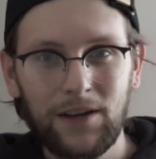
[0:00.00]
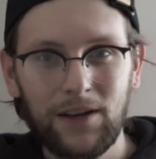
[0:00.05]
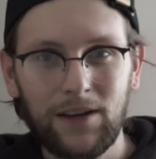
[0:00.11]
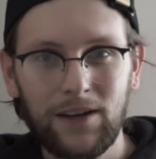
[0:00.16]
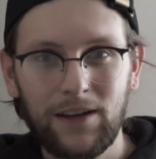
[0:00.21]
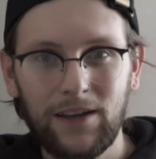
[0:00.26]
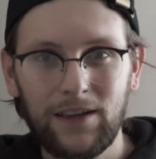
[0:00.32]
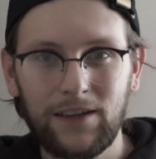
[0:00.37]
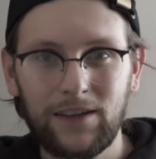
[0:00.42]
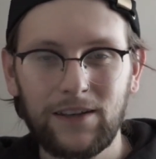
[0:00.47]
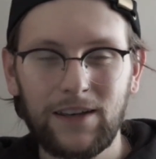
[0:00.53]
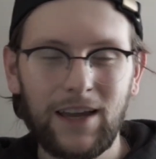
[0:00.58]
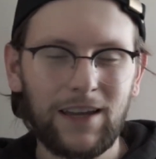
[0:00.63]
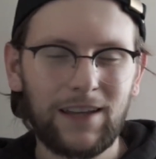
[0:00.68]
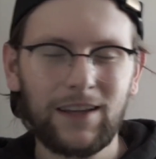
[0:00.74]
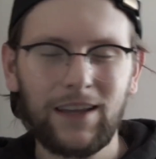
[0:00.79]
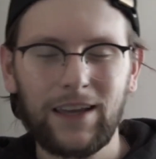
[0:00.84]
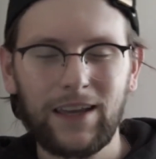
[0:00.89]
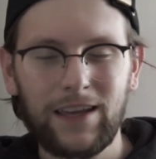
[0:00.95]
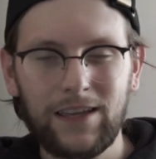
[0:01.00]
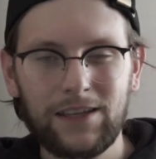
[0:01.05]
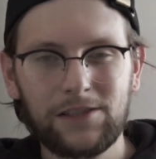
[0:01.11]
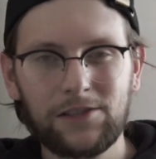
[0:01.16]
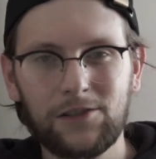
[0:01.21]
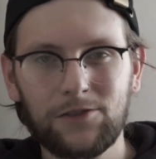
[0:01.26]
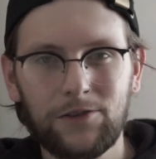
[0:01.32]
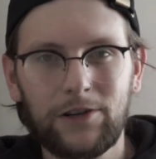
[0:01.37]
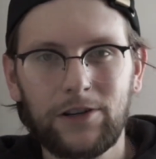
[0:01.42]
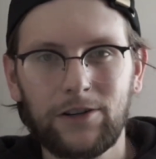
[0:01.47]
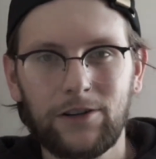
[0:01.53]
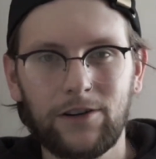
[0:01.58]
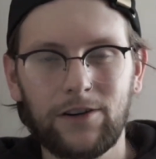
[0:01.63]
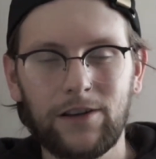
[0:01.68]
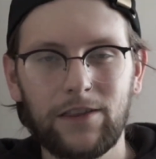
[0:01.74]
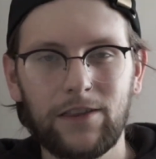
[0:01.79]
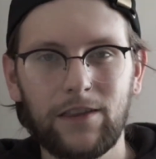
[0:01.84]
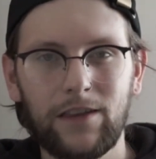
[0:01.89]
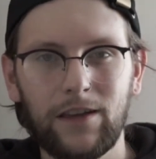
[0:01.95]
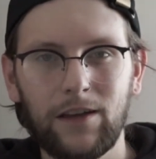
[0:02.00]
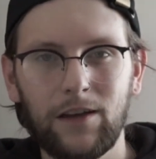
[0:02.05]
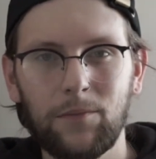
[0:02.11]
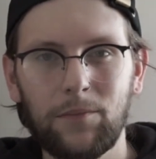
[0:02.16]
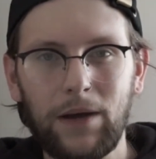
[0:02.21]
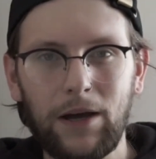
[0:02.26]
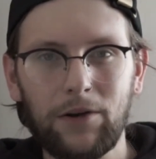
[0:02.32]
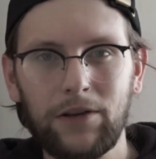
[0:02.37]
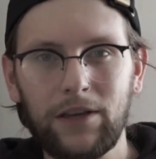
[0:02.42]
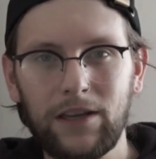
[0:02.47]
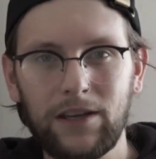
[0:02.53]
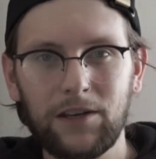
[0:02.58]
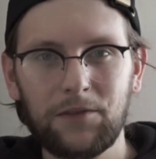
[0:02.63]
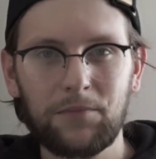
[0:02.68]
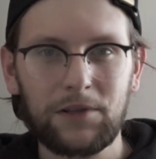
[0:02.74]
not like history or anything about Kitty,